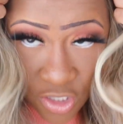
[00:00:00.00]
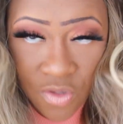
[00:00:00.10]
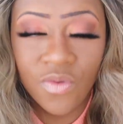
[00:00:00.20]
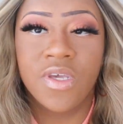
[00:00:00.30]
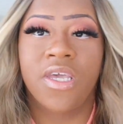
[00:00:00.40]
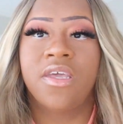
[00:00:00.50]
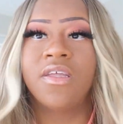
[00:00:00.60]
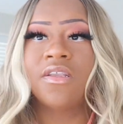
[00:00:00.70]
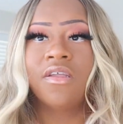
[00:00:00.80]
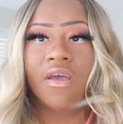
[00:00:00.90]
you
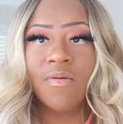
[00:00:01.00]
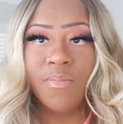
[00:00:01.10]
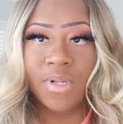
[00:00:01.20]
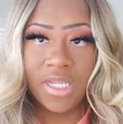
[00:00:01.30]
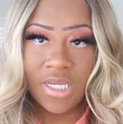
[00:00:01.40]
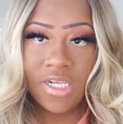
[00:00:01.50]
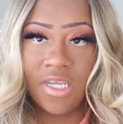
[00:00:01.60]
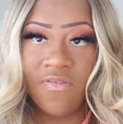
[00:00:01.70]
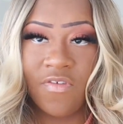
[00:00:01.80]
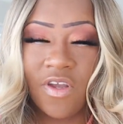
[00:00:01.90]
can blend
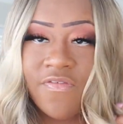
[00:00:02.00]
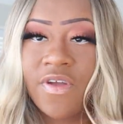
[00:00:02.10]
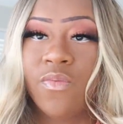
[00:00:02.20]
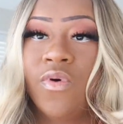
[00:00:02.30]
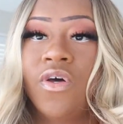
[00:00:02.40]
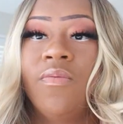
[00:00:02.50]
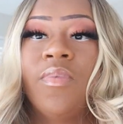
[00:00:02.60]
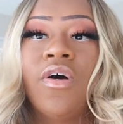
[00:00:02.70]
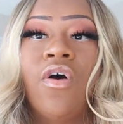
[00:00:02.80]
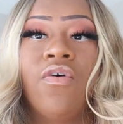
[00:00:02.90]
it very well.
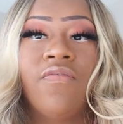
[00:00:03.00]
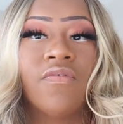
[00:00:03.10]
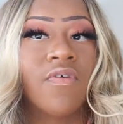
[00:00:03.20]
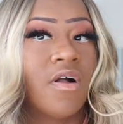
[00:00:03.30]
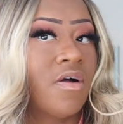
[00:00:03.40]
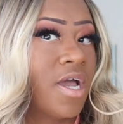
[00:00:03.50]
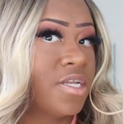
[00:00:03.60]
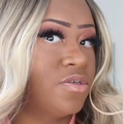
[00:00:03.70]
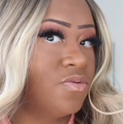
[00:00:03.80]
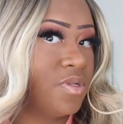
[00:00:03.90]
But overall,
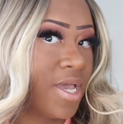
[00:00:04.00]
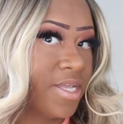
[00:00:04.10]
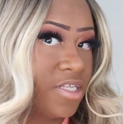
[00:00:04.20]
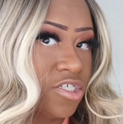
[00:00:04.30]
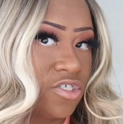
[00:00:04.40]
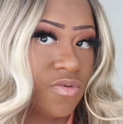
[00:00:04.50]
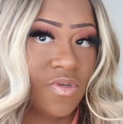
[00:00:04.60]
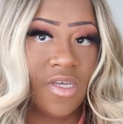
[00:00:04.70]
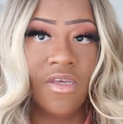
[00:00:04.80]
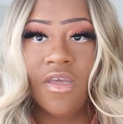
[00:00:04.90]
I do like this
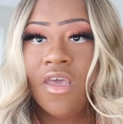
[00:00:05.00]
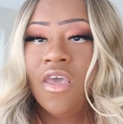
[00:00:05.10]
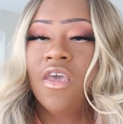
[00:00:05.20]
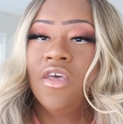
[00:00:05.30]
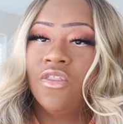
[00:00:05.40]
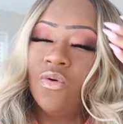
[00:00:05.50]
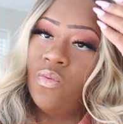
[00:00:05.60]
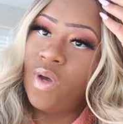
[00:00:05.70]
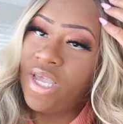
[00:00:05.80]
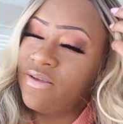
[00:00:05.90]
unit. The
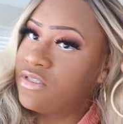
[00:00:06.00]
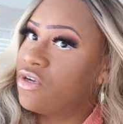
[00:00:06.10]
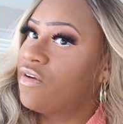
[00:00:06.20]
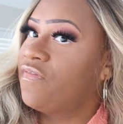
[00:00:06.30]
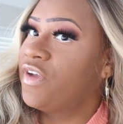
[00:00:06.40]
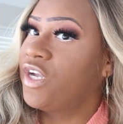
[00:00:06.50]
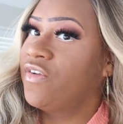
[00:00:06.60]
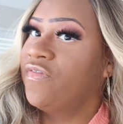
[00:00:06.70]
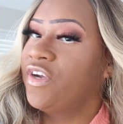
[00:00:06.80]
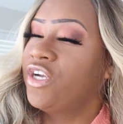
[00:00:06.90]
waves are
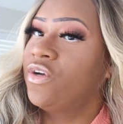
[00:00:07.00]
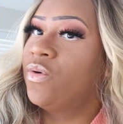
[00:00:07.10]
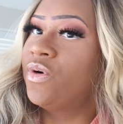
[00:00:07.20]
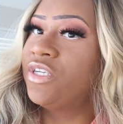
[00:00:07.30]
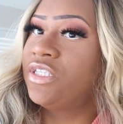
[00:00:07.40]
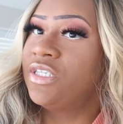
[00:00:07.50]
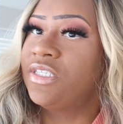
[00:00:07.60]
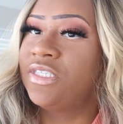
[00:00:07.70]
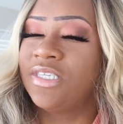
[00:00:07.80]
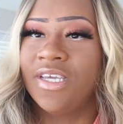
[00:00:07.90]
very
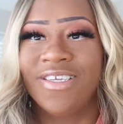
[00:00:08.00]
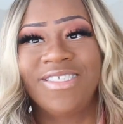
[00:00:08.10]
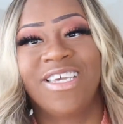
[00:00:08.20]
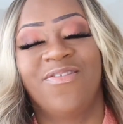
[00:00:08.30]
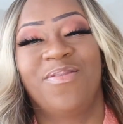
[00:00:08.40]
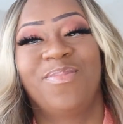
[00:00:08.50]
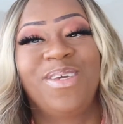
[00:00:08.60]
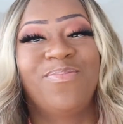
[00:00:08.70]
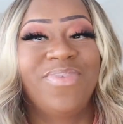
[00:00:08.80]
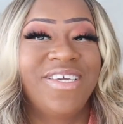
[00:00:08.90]
gorgeous. It's giving
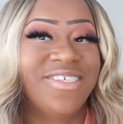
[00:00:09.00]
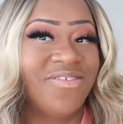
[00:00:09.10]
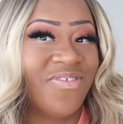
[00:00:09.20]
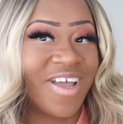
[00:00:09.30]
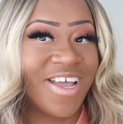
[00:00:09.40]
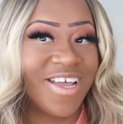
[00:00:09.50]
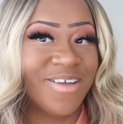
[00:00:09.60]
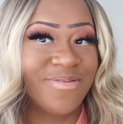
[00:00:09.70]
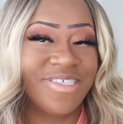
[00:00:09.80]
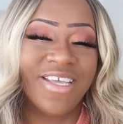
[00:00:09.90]
me beach
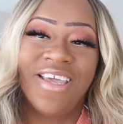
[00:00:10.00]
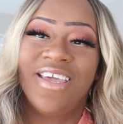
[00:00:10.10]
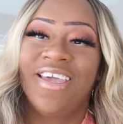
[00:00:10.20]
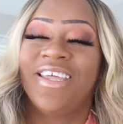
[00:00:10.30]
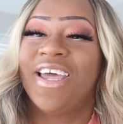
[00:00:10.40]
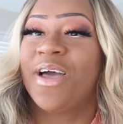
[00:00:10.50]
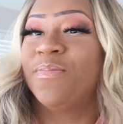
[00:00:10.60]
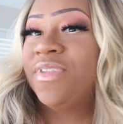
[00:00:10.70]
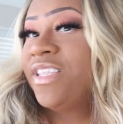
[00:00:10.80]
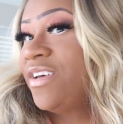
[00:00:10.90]
vibes and
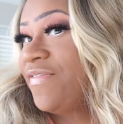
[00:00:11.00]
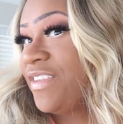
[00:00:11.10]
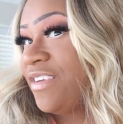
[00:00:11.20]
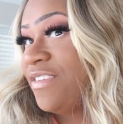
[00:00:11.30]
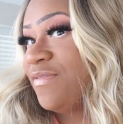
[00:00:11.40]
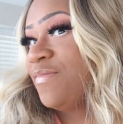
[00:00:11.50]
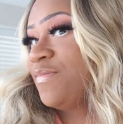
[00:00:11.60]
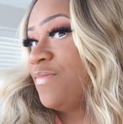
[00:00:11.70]
I'm loving it.